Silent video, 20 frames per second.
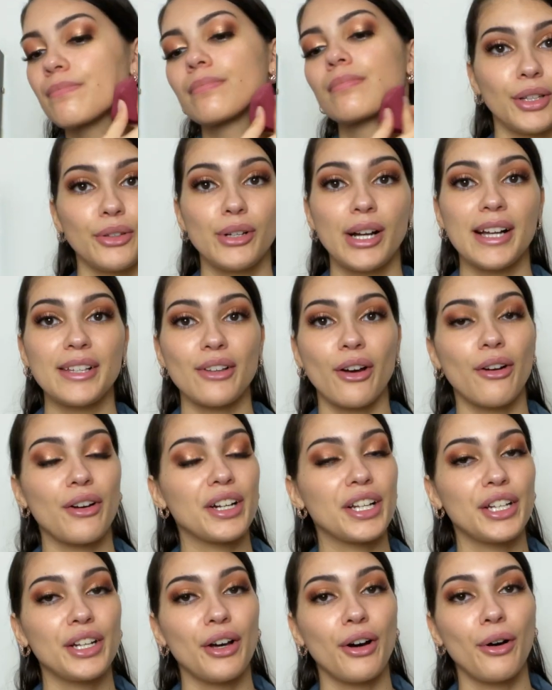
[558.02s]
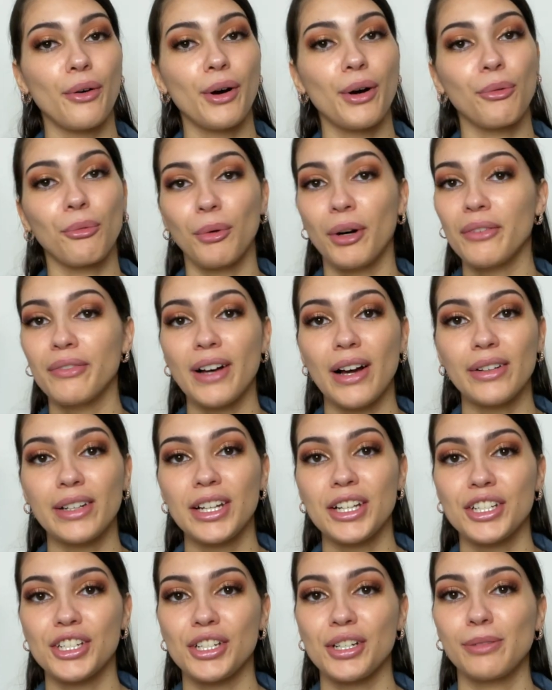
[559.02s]
You guys already know what
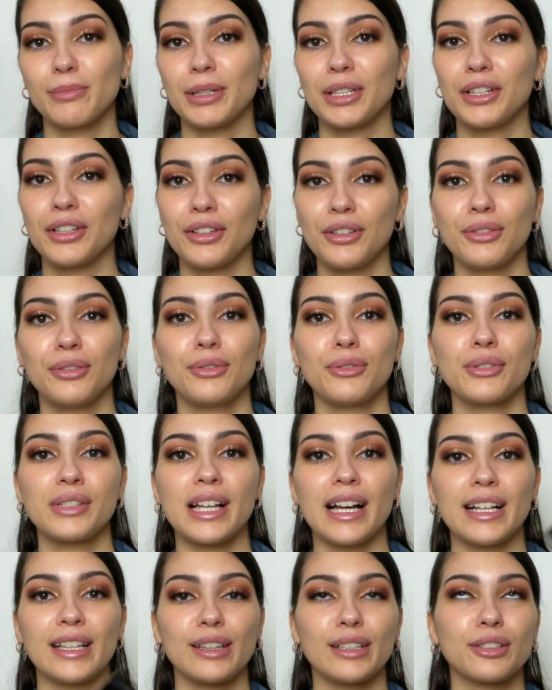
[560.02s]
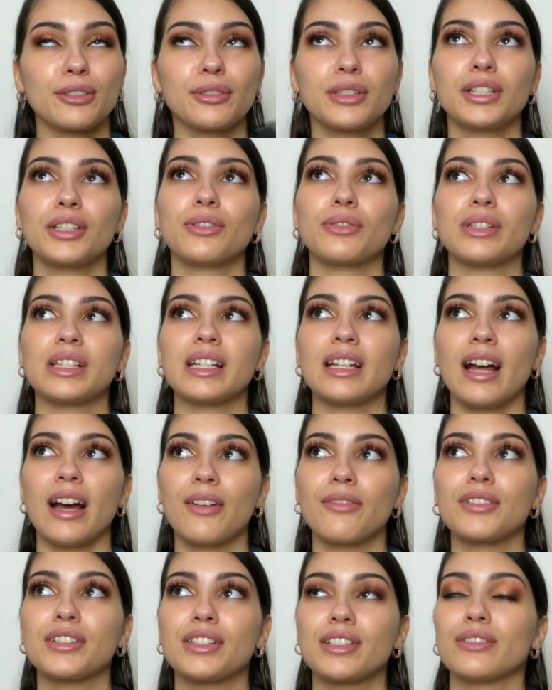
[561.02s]
foundation I'm gonna use. I literally use it
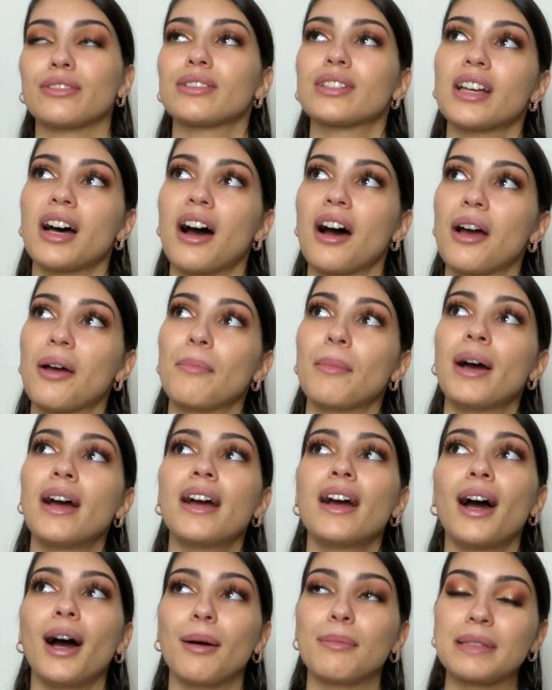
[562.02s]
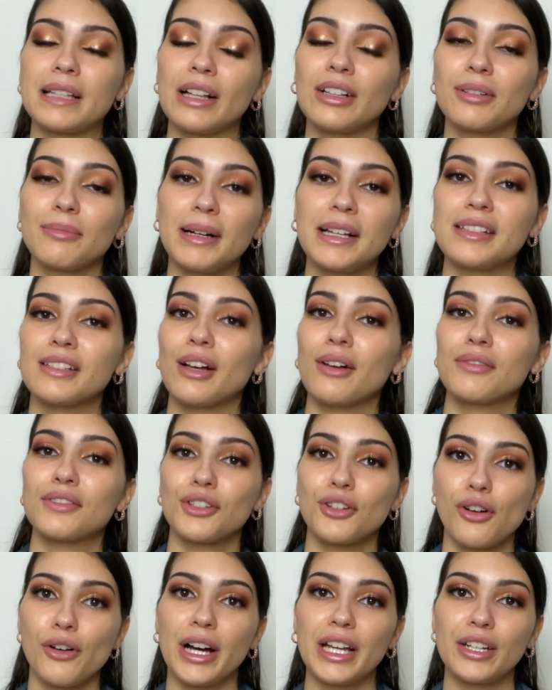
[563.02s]
every single time. I'm telling myself to
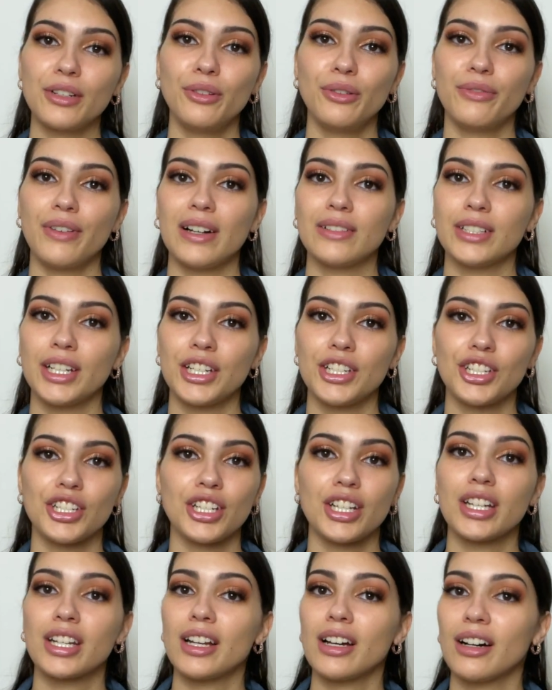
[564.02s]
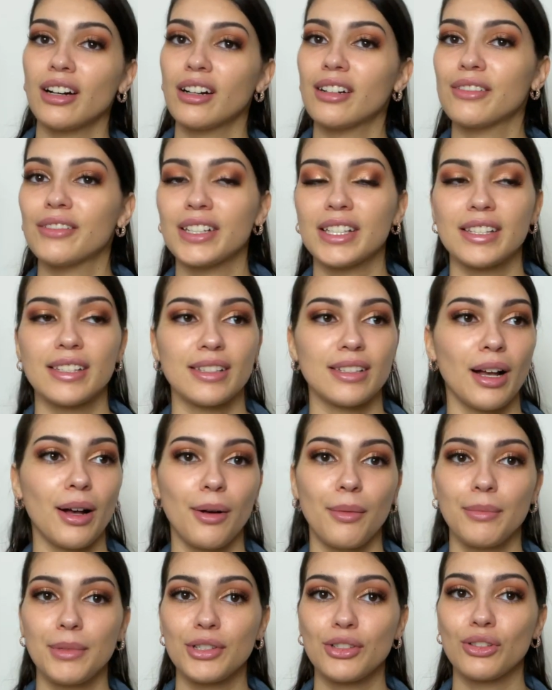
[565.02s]
go get a new foundation of
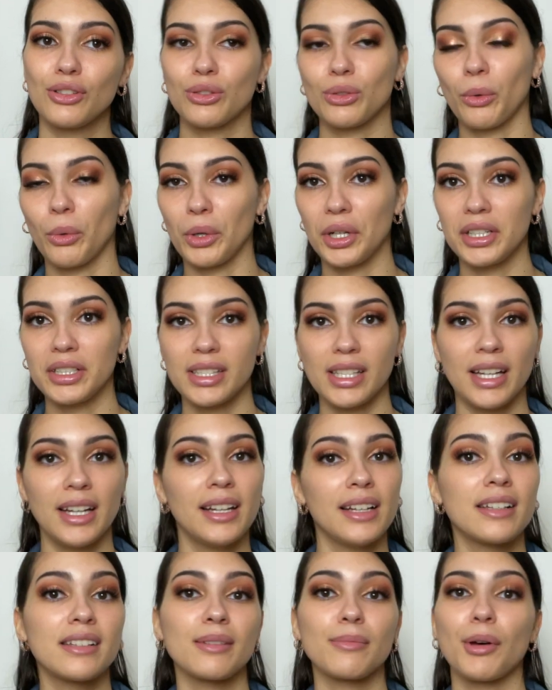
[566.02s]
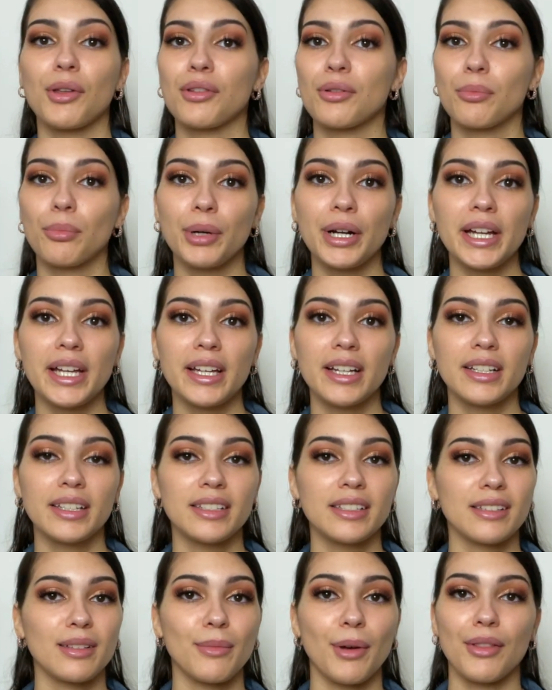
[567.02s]
some sort, some other brand,
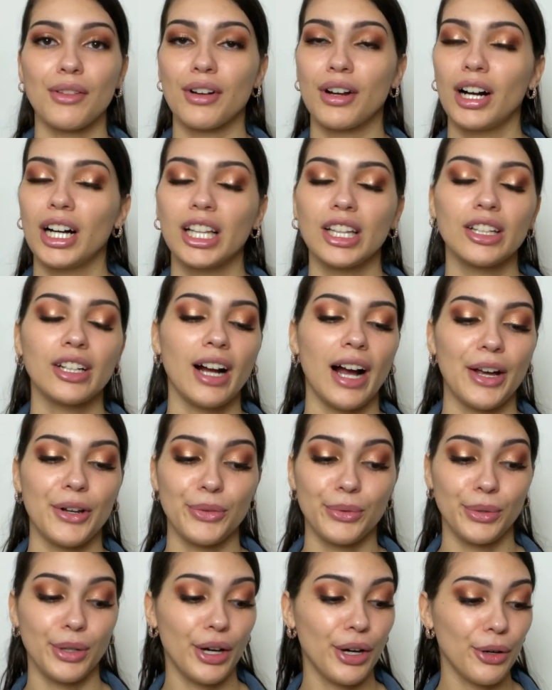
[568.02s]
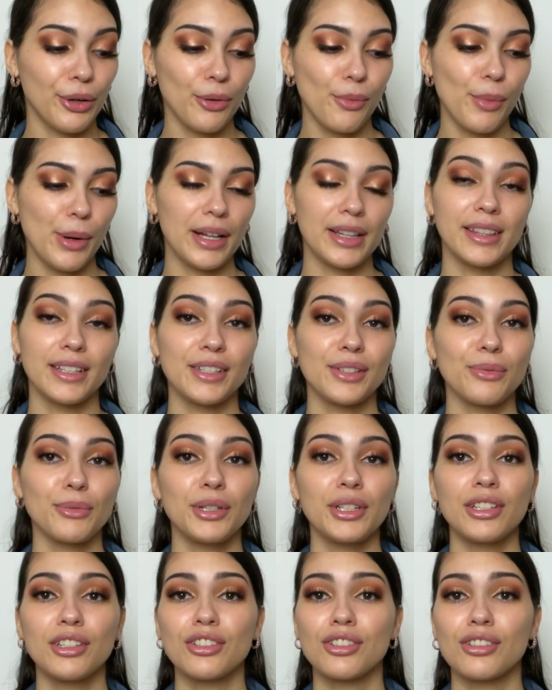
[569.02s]
some other color, I don't know, but this
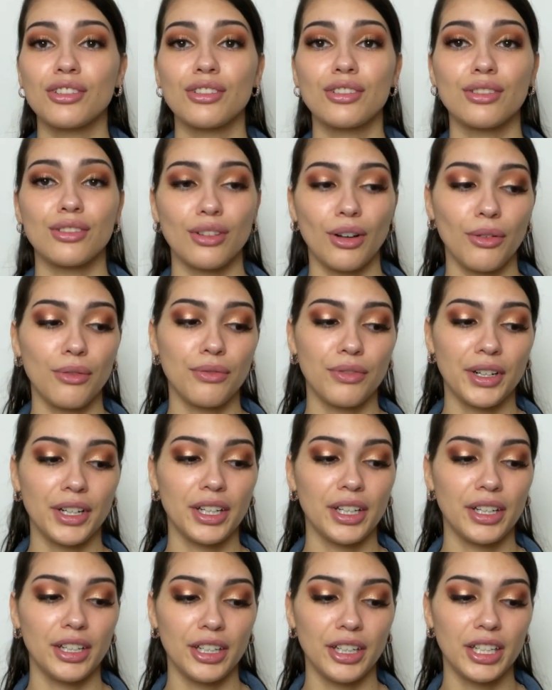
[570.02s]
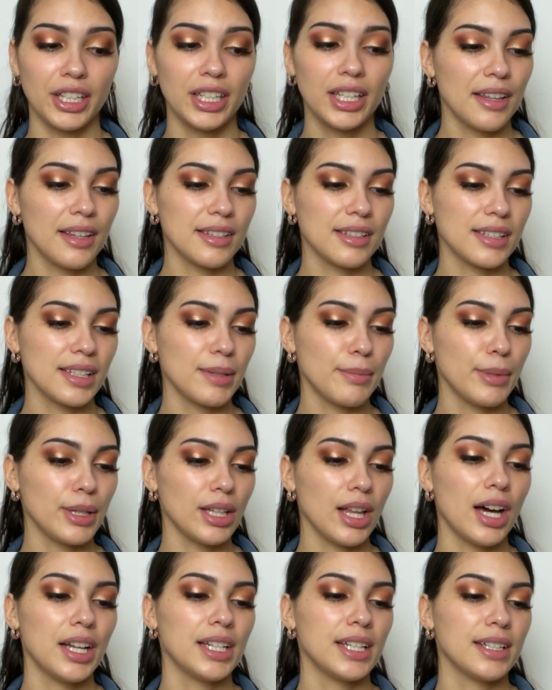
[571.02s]
one is just so freaking good. This is the
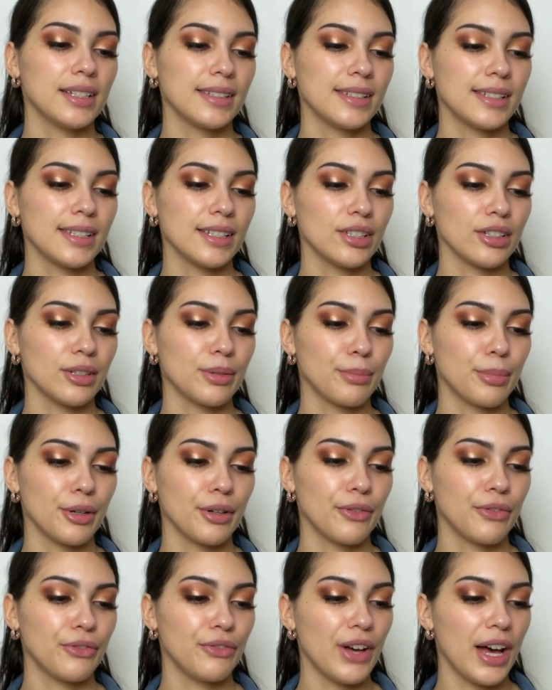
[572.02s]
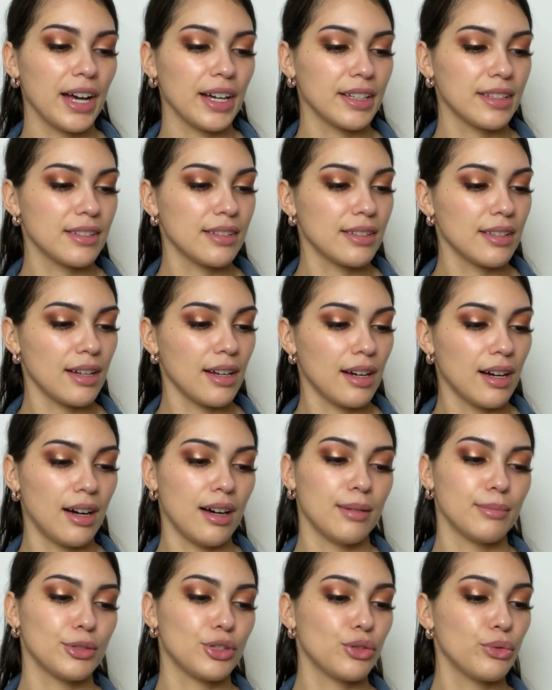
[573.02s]
Milani Conceal and Perfect
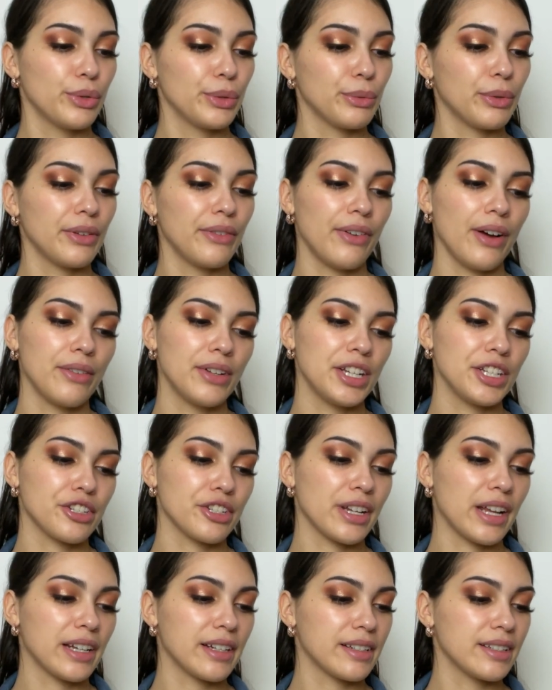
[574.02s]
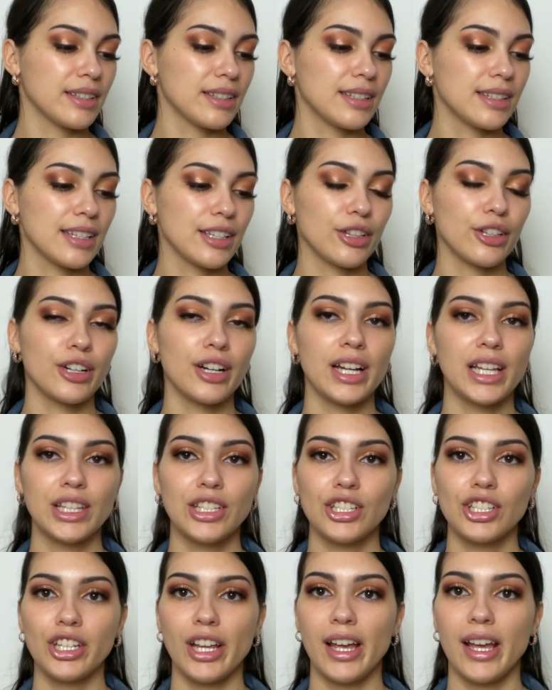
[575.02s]
2-in-1 foundation and concealer in the
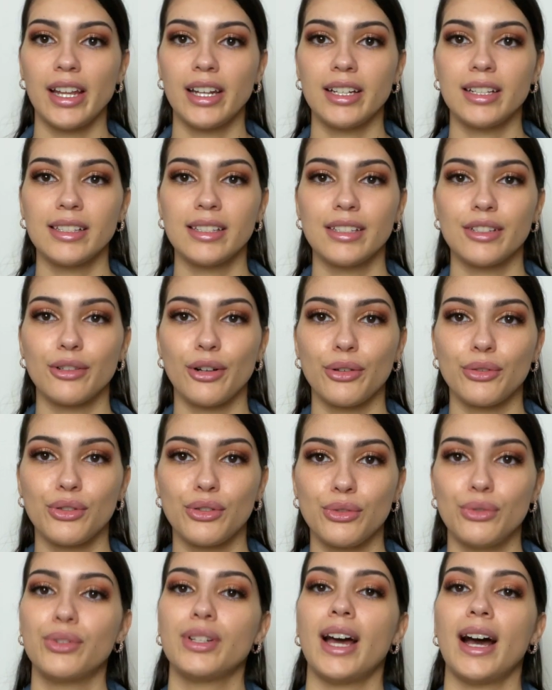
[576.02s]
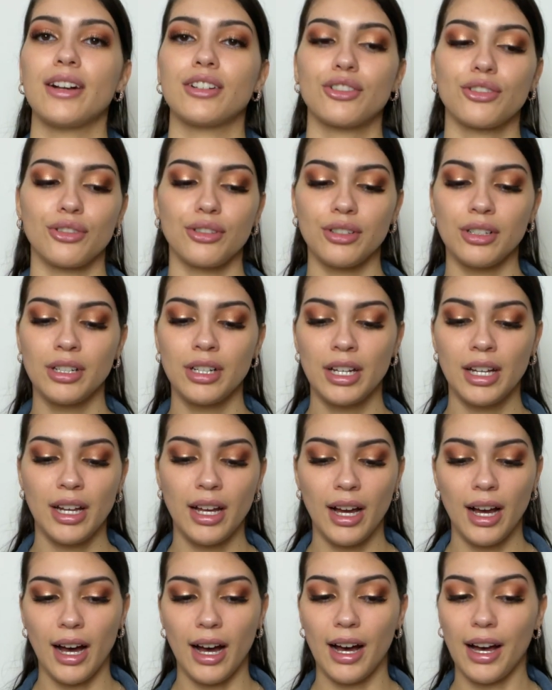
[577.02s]
shade 02 Natural.
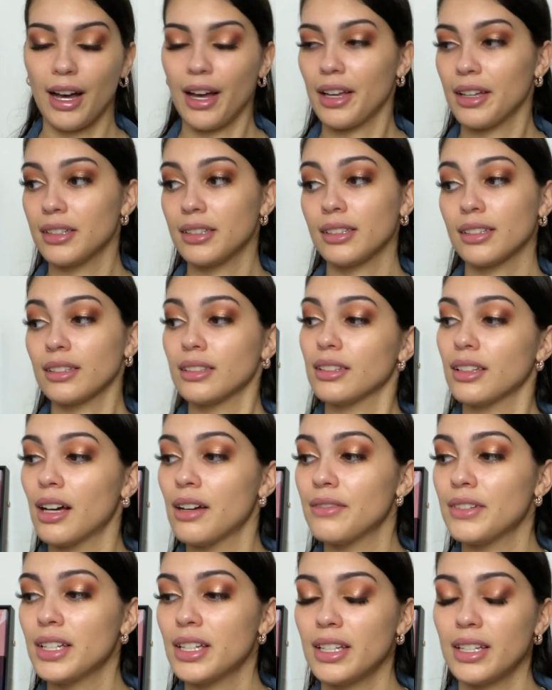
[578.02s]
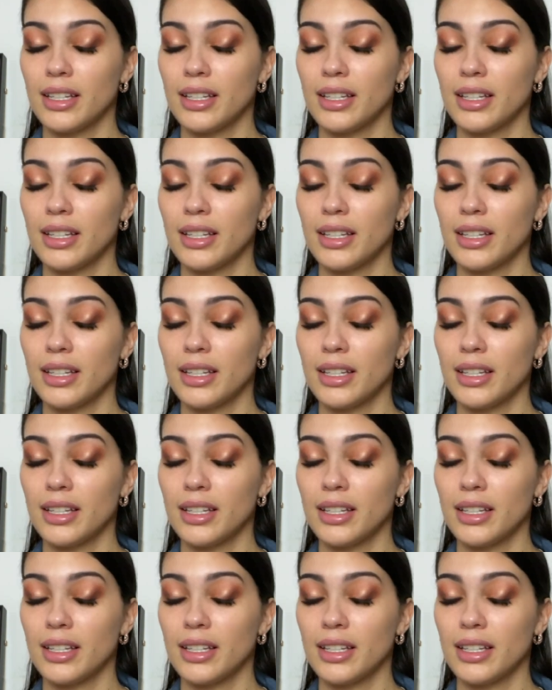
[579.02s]
I love it.